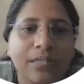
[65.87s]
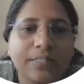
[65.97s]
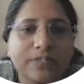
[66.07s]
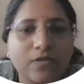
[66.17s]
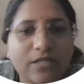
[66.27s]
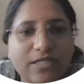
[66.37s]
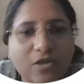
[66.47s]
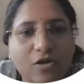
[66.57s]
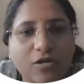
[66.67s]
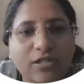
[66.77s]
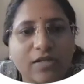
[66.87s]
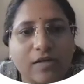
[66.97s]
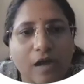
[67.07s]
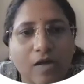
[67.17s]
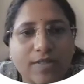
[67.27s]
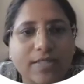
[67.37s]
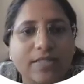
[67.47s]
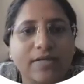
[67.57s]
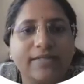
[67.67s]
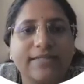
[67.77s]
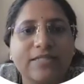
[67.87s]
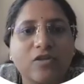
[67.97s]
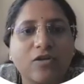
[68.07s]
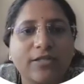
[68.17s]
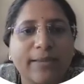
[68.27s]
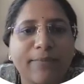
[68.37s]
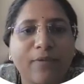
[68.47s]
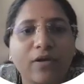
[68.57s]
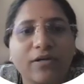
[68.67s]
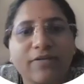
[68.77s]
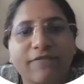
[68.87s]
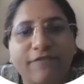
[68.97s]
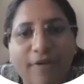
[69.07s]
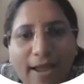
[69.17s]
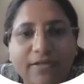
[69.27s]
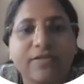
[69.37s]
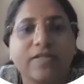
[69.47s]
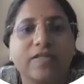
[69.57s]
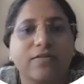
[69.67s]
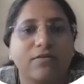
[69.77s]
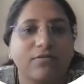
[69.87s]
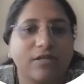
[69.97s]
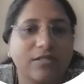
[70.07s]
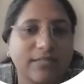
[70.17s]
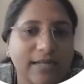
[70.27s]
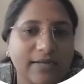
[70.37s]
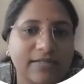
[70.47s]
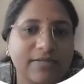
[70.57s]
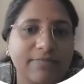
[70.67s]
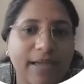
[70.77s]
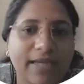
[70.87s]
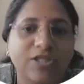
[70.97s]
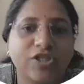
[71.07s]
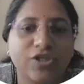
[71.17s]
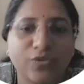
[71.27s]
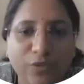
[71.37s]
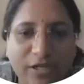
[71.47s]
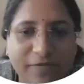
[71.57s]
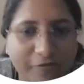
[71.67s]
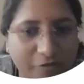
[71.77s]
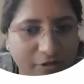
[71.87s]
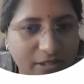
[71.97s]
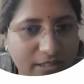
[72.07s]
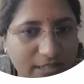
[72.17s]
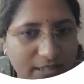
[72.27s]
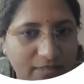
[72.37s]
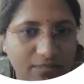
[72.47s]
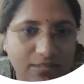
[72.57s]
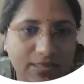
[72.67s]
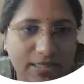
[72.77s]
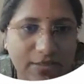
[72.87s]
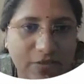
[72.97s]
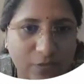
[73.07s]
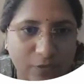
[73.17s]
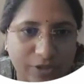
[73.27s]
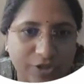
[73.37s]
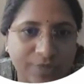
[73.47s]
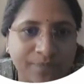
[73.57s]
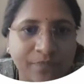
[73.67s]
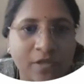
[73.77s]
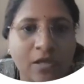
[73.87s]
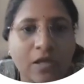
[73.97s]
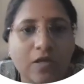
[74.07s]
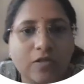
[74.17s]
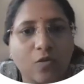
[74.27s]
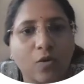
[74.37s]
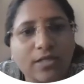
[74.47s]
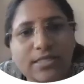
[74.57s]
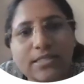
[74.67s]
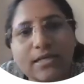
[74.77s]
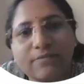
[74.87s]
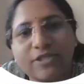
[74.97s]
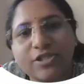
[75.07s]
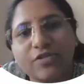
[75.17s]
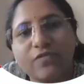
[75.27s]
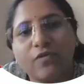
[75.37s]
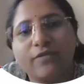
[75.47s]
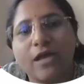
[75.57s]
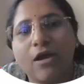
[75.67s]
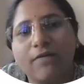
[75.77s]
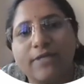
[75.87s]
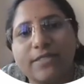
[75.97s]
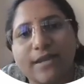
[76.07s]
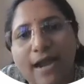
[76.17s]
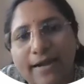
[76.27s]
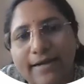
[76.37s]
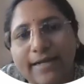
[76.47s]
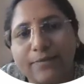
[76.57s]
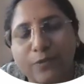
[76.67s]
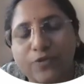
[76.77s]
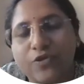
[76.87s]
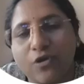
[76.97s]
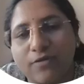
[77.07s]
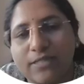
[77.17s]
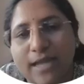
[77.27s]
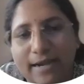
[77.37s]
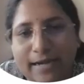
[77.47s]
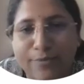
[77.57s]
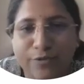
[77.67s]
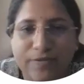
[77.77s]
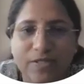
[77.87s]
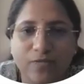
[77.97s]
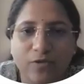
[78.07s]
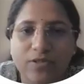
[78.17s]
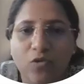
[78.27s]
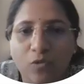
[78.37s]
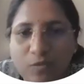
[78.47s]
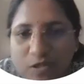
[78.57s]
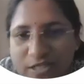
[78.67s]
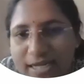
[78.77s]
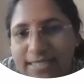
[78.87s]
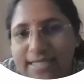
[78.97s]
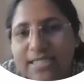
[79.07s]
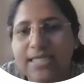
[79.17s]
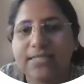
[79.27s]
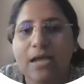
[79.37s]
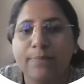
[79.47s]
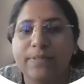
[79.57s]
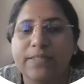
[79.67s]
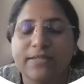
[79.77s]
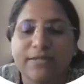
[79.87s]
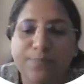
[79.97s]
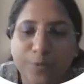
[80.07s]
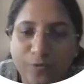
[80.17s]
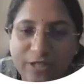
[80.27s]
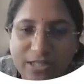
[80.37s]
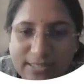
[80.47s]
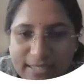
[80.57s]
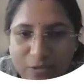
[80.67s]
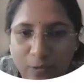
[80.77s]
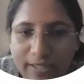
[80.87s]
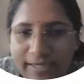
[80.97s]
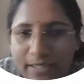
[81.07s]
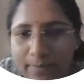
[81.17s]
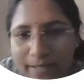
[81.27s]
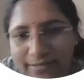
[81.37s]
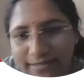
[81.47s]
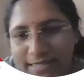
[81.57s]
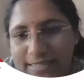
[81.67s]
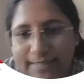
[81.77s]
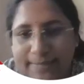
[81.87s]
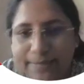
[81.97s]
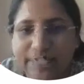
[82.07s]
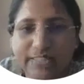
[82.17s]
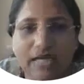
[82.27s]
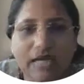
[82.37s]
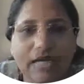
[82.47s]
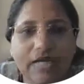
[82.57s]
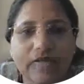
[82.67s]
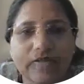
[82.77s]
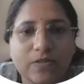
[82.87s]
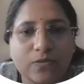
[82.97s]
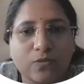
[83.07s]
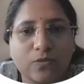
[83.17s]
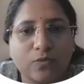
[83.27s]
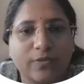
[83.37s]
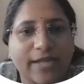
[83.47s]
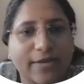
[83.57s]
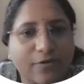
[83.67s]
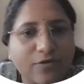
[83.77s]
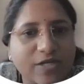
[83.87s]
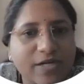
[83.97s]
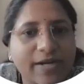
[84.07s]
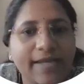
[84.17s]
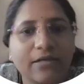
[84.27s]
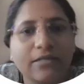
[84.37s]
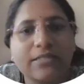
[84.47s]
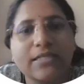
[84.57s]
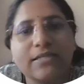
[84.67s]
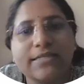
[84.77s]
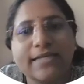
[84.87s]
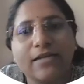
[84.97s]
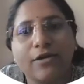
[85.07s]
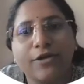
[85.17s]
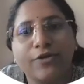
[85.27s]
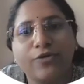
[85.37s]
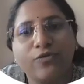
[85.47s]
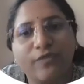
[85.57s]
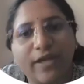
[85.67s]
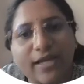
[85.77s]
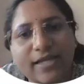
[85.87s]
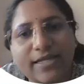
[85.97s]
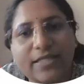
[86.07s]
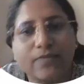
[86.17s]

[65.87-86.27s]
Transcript: So these are all the losses and these are all the important factors in selecting packaging unit for the seed storage. So what is the objective of the harvest handling, post-harvest handling process was homogenizing the samples and improving the seed quality by these steps. So the heterogeneity occurs in the seed lot due to various